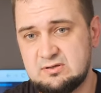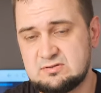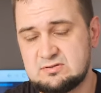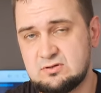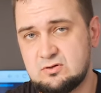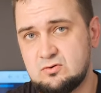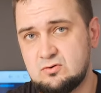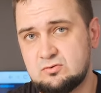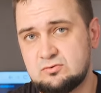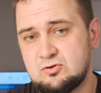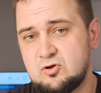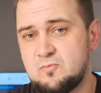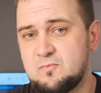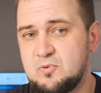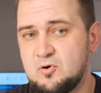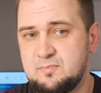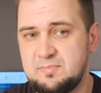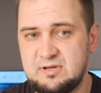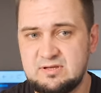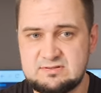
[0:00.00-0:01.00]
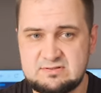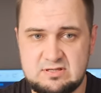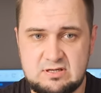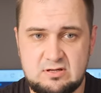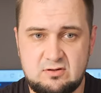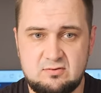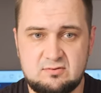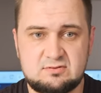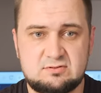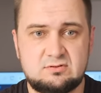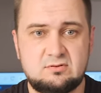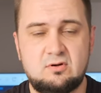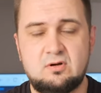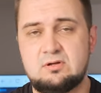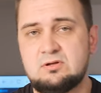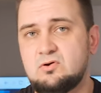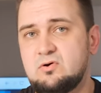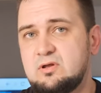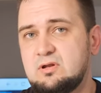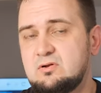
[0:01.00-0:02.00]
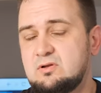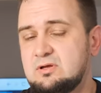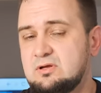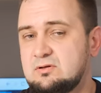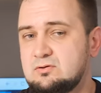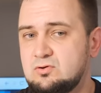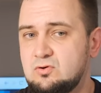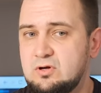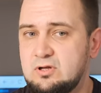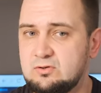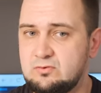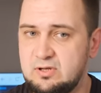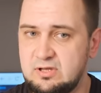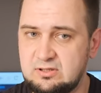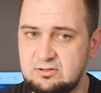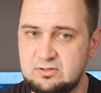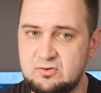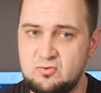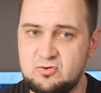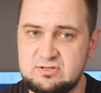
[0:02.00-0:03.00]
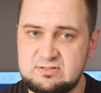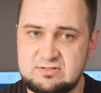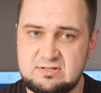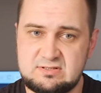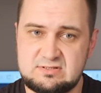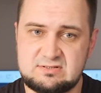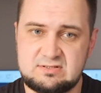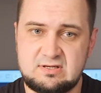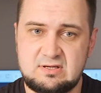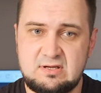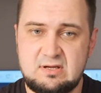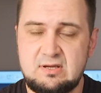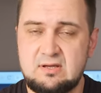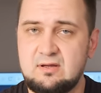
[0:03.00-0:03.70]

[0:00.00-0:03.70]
so no popping sound, no annoying noises